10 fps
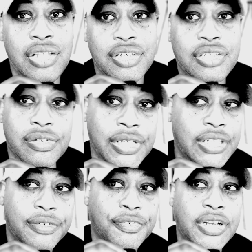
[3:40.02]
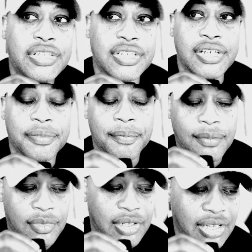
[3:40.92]
This created a frenzy,
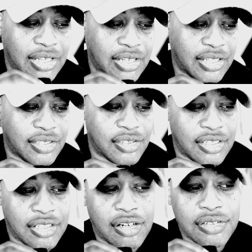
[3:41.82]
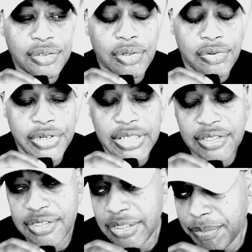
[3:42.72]
and it also
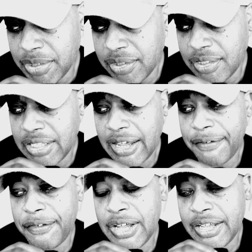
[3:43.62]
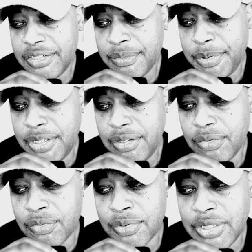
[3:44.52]
created something that I find to be
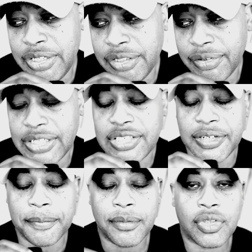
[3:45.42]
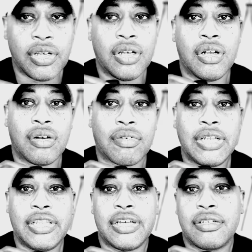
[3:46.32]
really interesting.
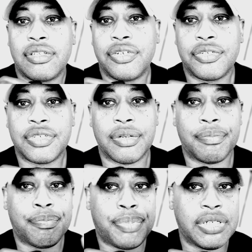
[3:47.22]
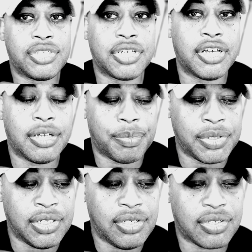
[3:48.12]
Right now, there's a bunch of
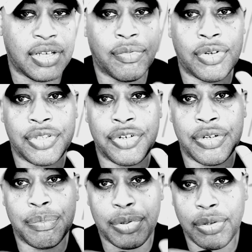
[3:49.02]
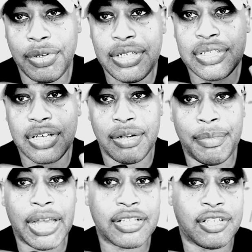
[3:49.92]
companies that want their employees to
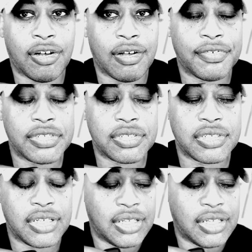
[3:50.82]
come back to the office.